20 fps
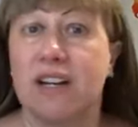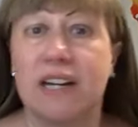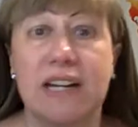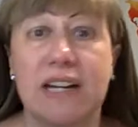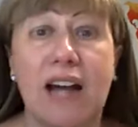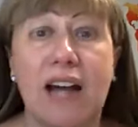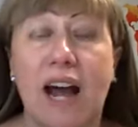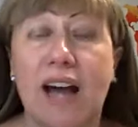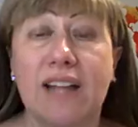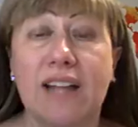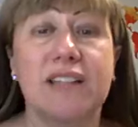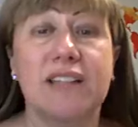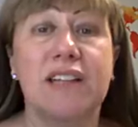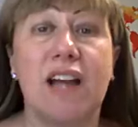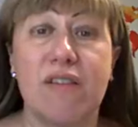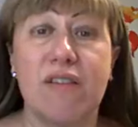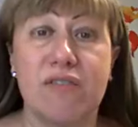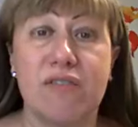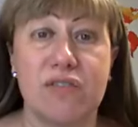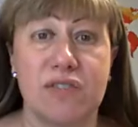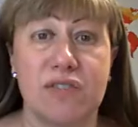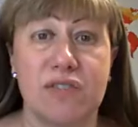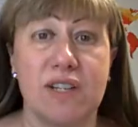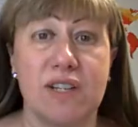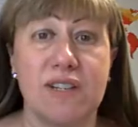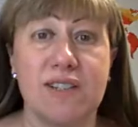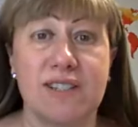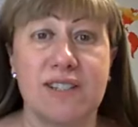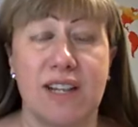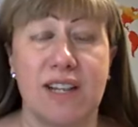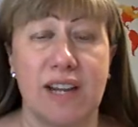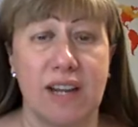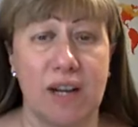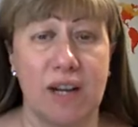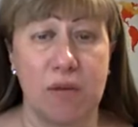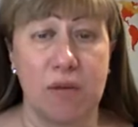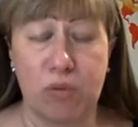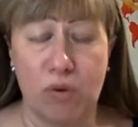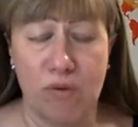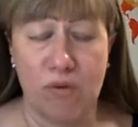God loves us
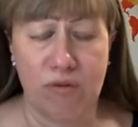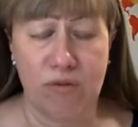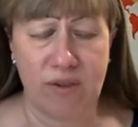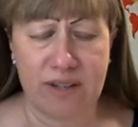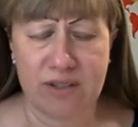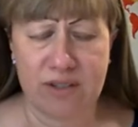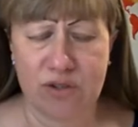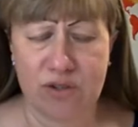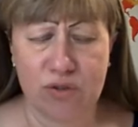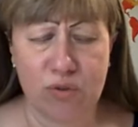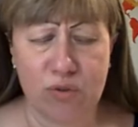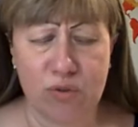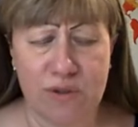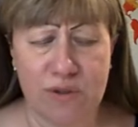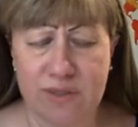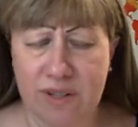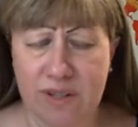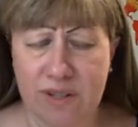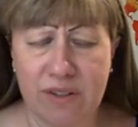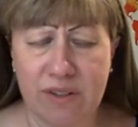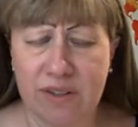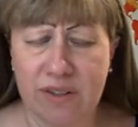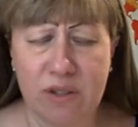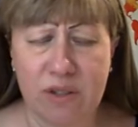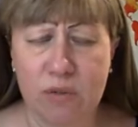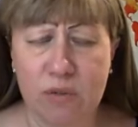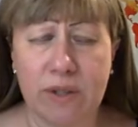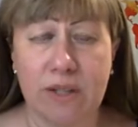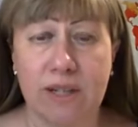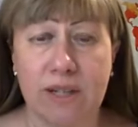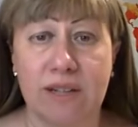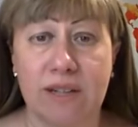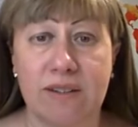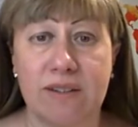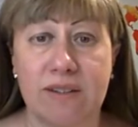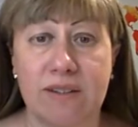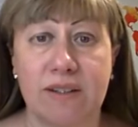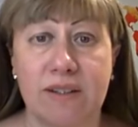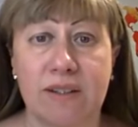and provides to us everything we need.